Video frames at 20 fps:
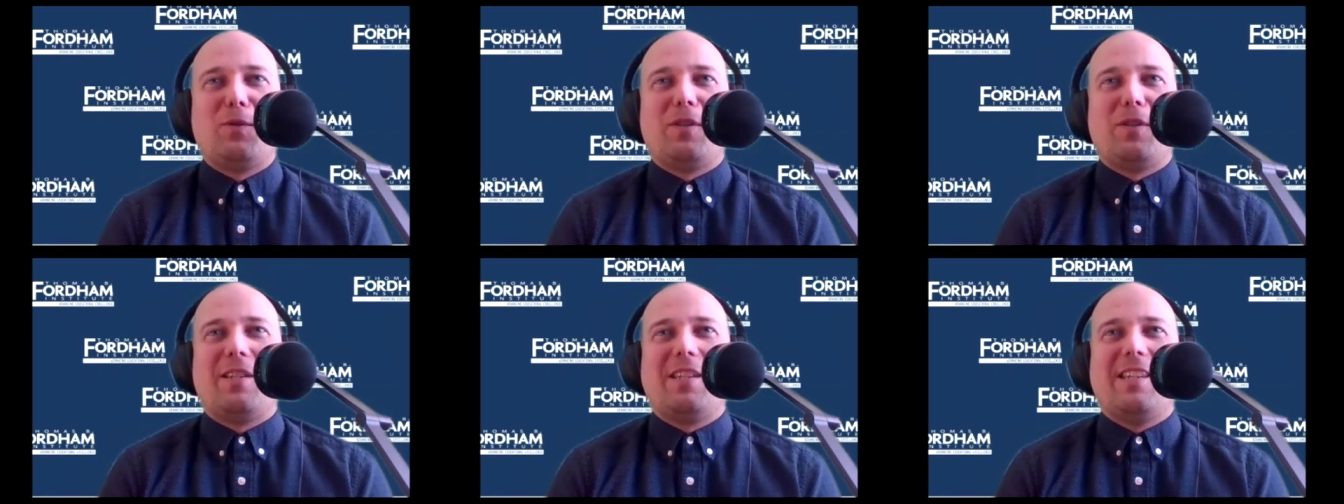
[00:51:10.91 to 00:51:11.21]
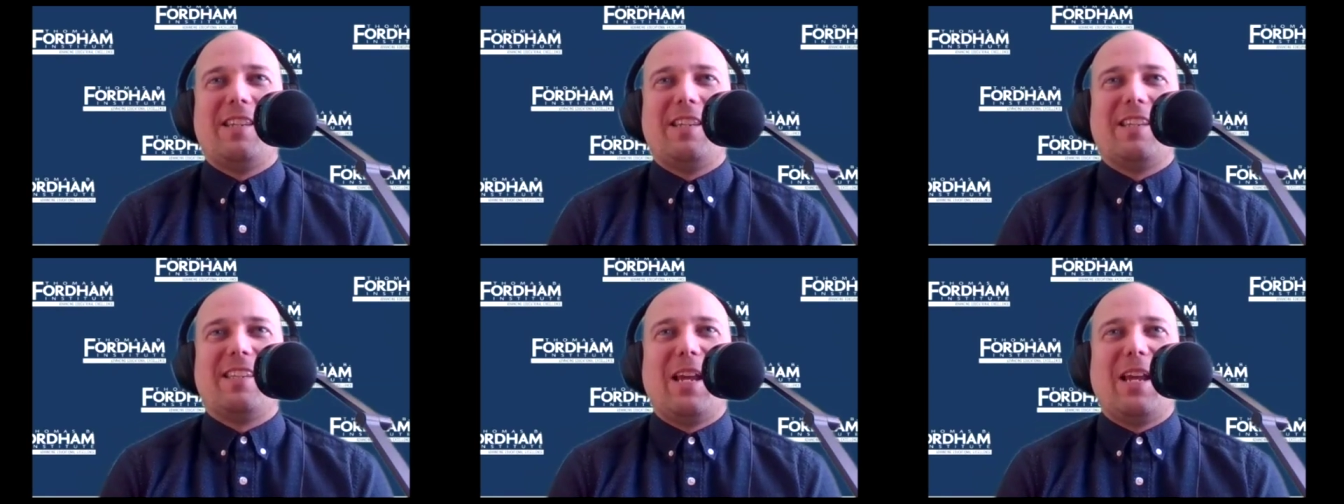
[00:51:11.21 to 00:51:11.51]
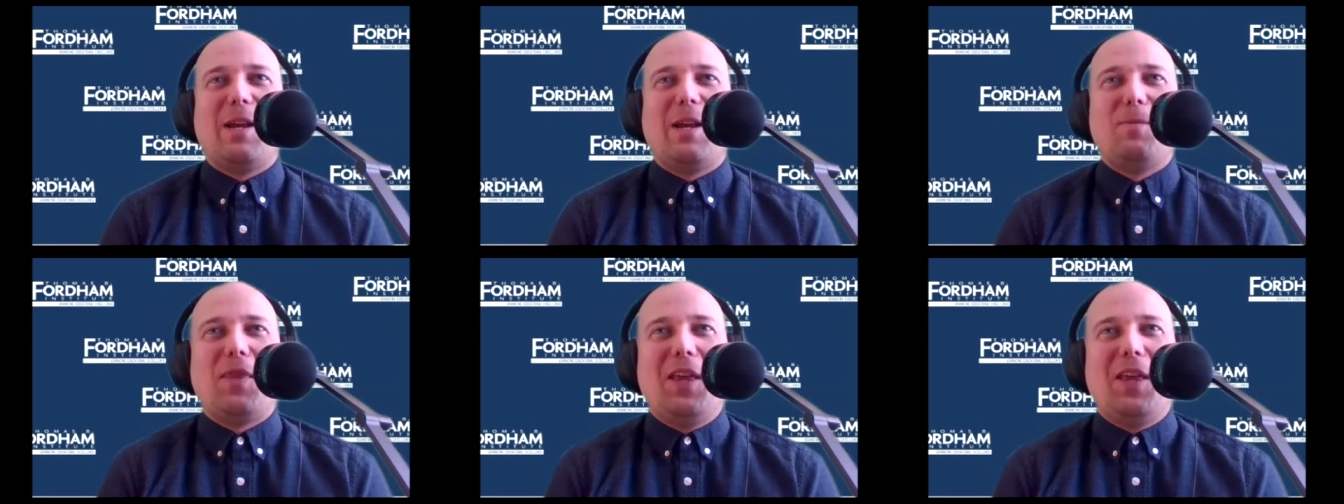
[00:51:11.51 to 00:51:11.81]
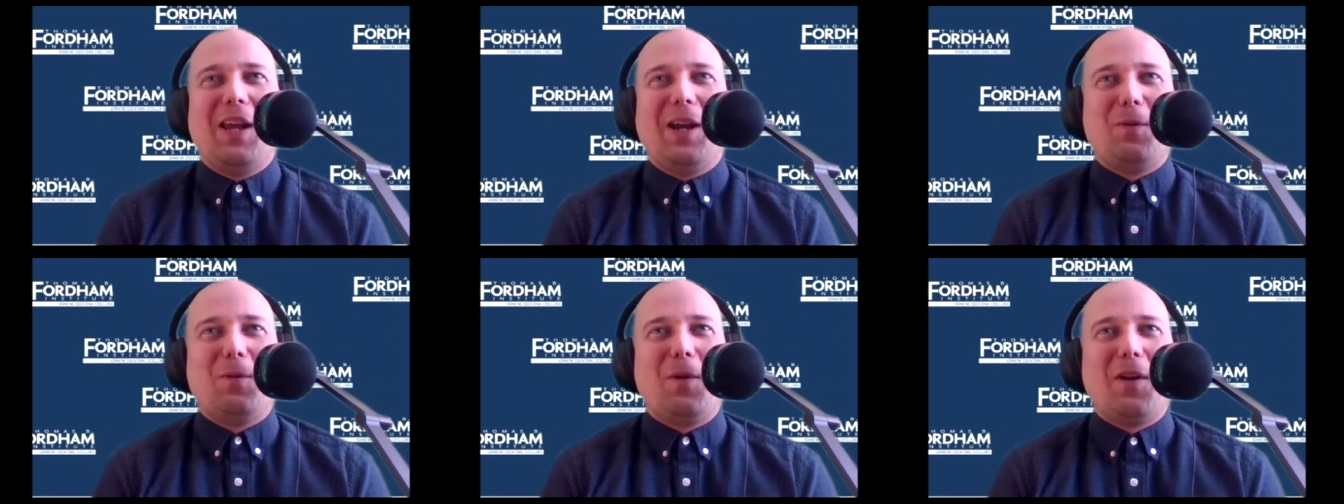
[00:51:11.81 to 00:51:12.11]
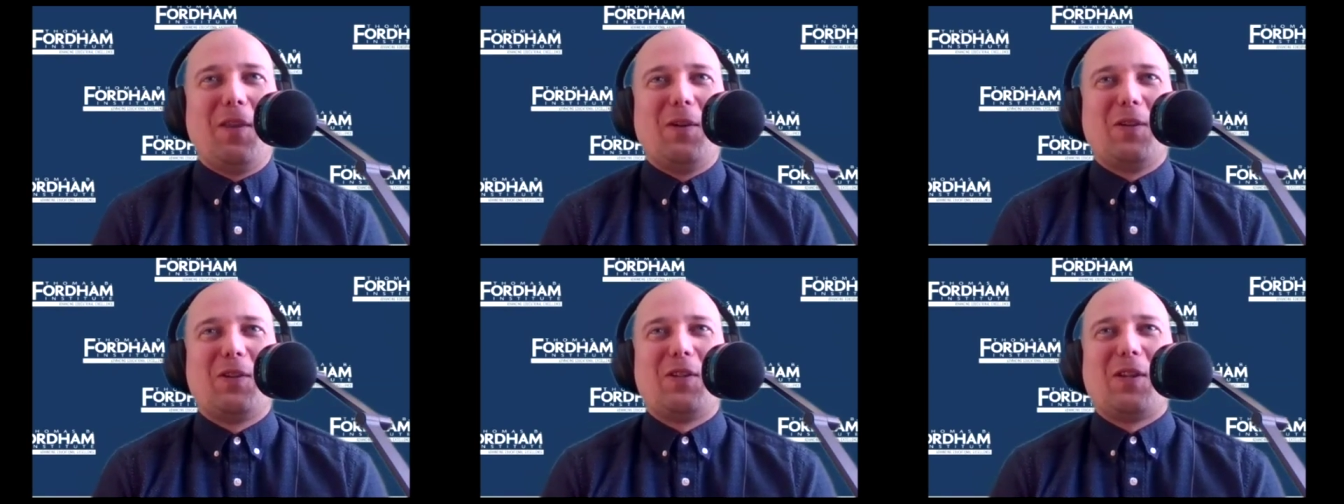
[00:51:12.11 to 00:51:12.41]
we see the same thing where
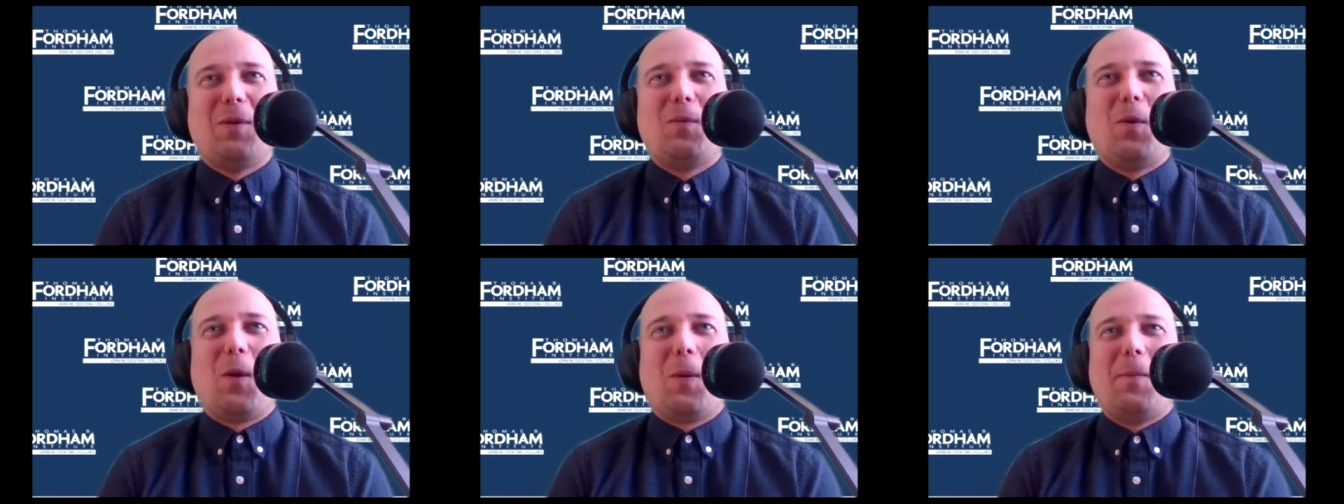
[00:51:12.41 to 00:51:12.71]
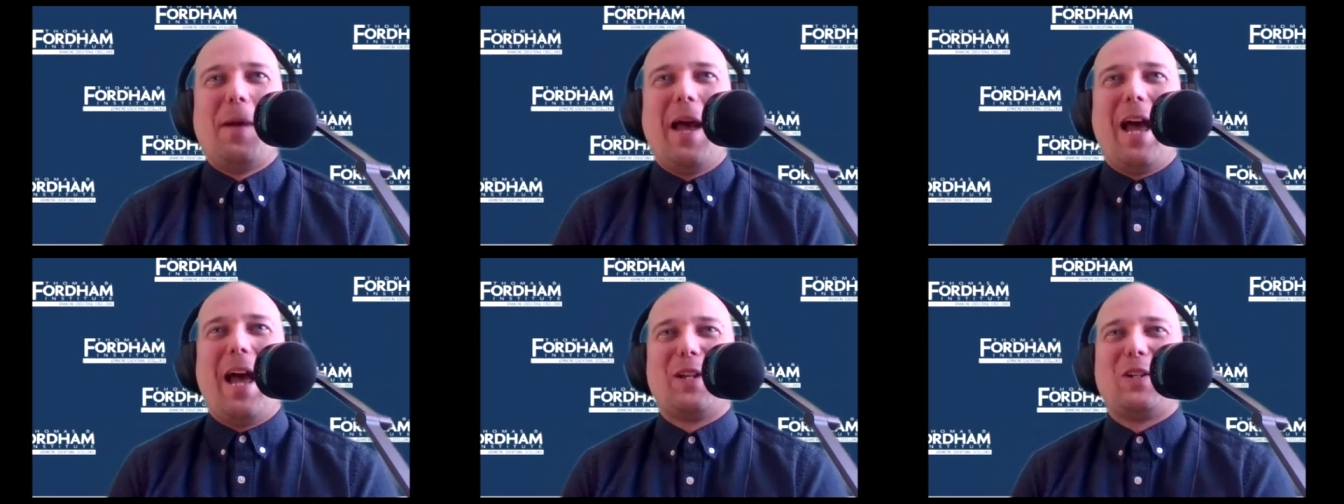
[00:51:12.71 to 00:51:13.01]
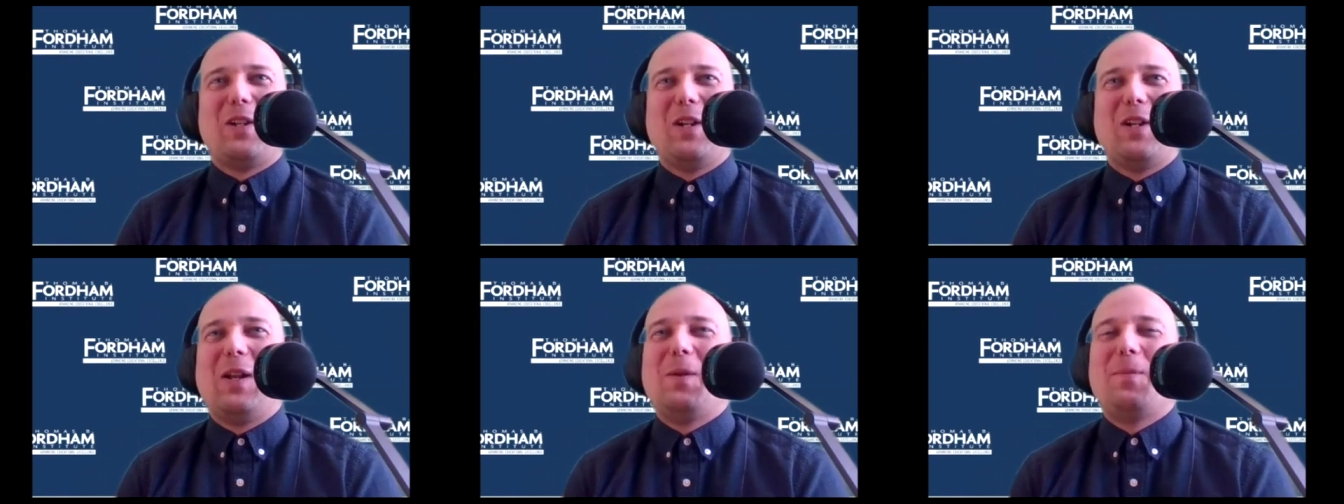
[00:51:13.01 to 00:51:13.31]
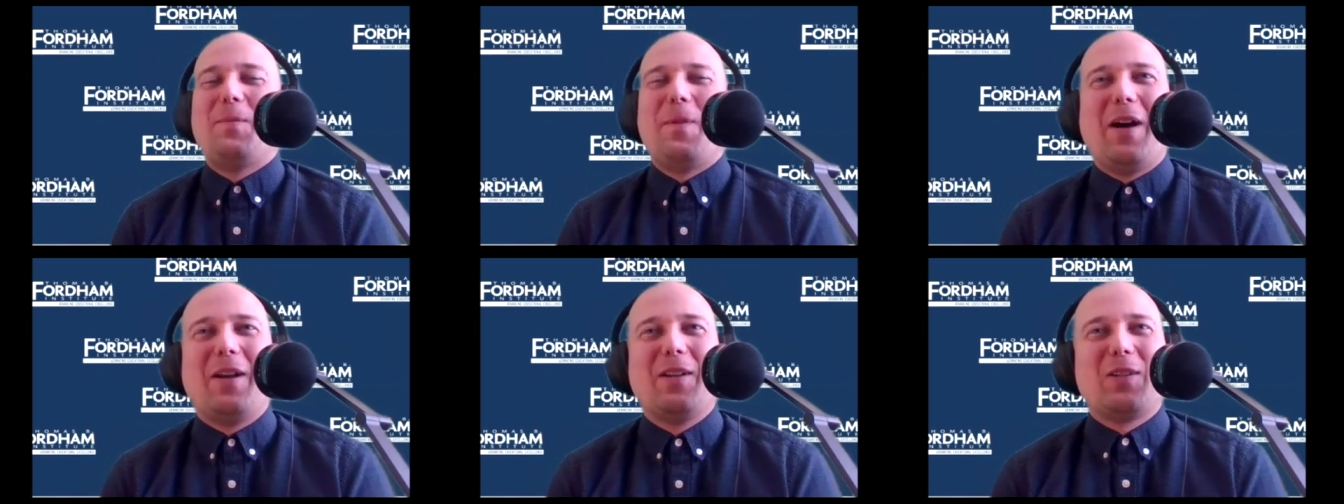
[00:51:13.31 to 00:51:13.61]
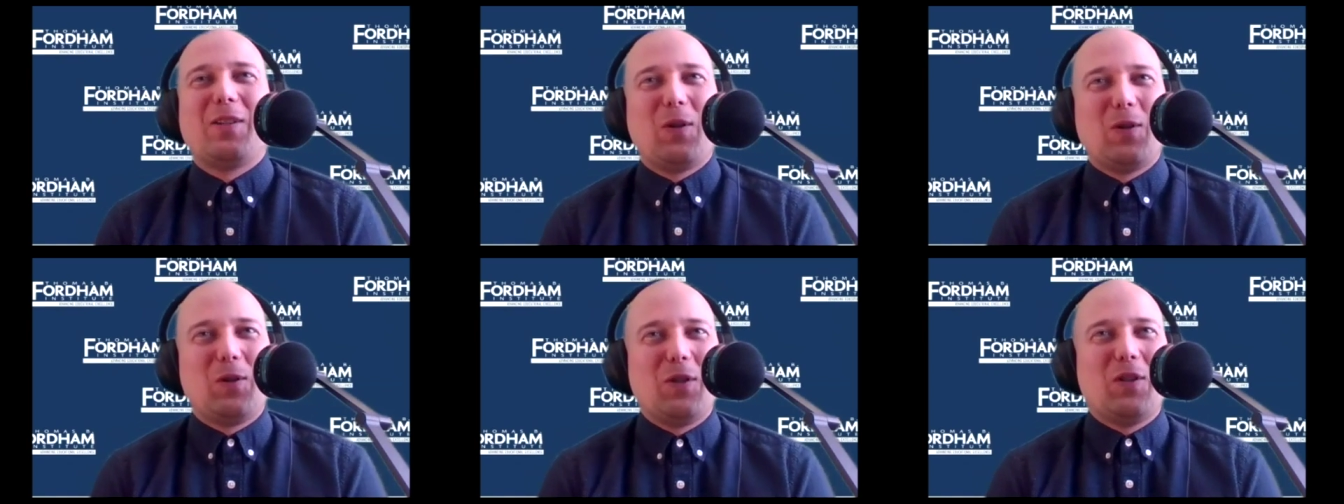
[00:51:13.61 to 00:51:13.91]
there's some who are passionate about
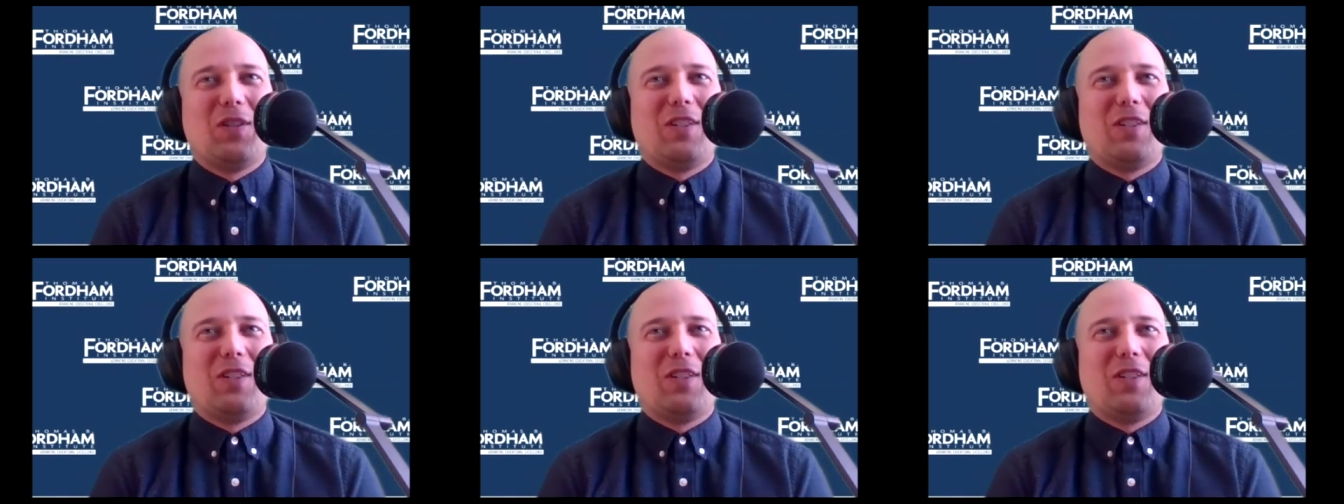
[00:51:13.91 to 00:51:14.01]
social